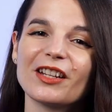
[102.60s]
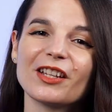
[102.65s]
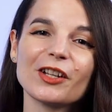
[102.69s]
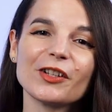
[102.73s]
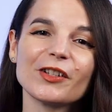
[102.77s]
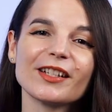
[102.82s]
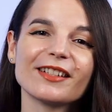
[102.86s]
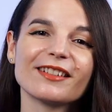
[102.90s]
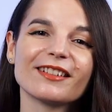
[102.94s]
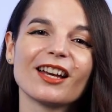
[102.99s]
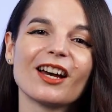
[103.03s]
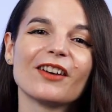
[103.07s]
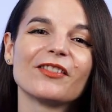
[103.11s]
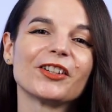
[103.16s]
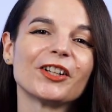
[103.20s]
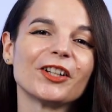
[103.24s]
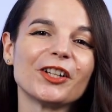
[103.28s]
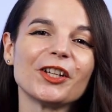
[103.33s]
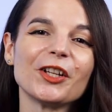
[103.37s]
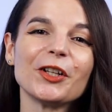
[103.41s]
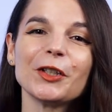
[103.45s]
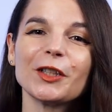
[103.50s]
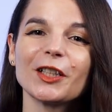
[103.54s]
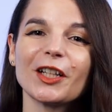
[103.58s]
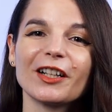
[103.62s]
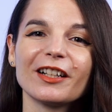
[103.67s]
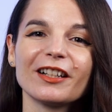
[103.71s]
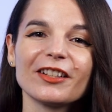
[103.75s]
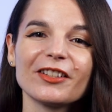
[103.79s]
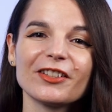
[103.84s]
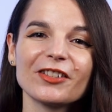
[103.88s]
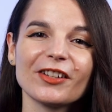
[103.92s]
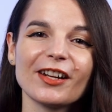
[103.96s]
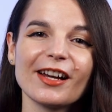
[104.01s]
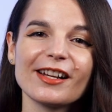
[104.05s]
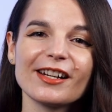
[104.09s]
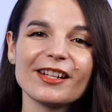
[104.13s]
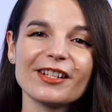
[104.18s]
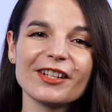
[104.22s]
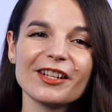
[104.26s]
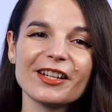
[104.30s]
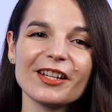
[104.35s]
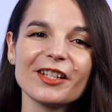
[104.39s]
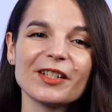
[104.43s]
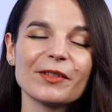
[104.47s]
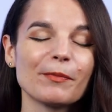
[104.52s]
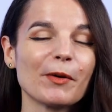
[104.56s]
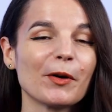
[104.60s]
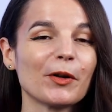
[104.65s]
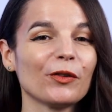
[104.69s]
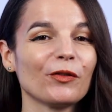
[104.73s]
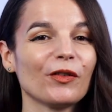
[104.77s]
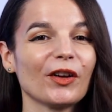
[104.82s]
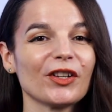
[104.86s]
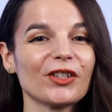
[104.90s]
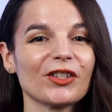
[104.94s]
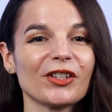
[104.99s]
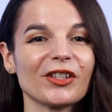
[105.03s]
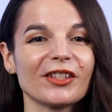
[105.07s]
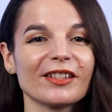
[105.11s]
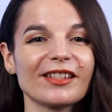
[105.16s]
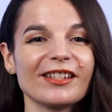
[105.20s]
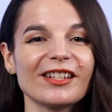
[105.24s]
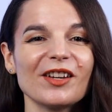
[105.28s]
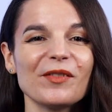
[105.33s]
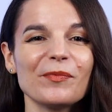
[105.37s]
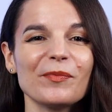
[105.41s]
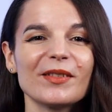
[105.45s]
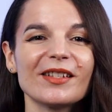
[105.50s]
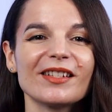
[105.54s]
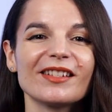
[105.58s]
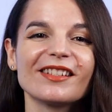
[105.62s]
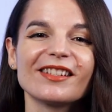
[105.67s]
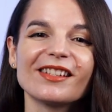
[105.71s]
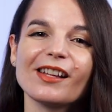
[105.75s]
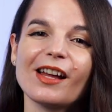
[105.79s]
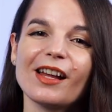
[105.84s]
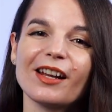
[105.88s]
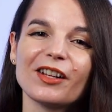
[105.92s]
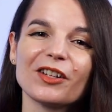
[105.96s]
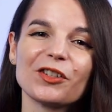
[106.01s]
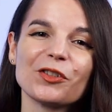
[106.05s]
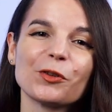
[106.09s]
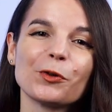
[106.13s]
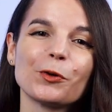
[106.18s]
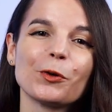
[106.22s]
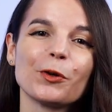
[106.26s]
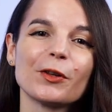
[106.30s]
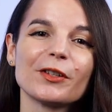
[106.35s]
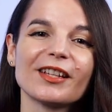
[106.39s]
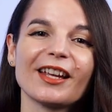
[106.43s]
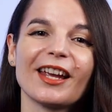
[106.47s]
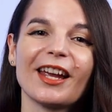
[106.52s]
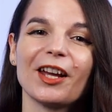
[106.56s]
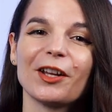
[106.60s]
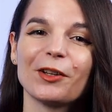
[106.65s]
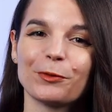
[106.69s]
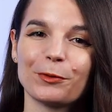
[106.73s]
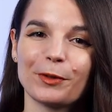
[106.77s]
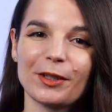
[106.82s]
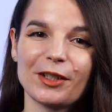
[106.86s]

you discover new learning strategies, motivational tips, study tools, and